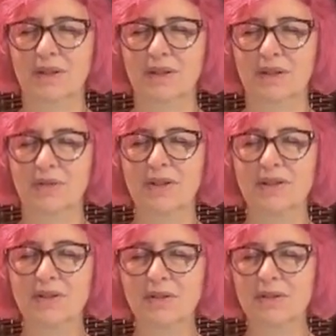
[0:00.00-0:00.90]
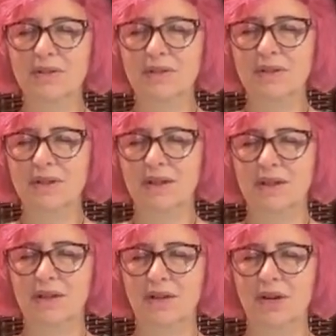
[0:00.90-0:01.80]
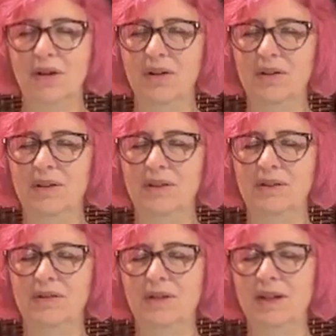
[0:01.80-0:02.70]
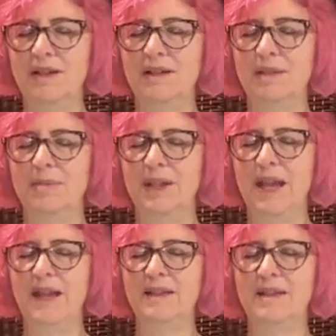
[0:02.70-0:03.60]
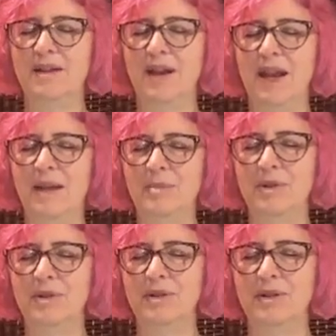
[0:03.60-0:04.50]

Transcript: crystals, in the earth, in the trees, in the plants, in our animals,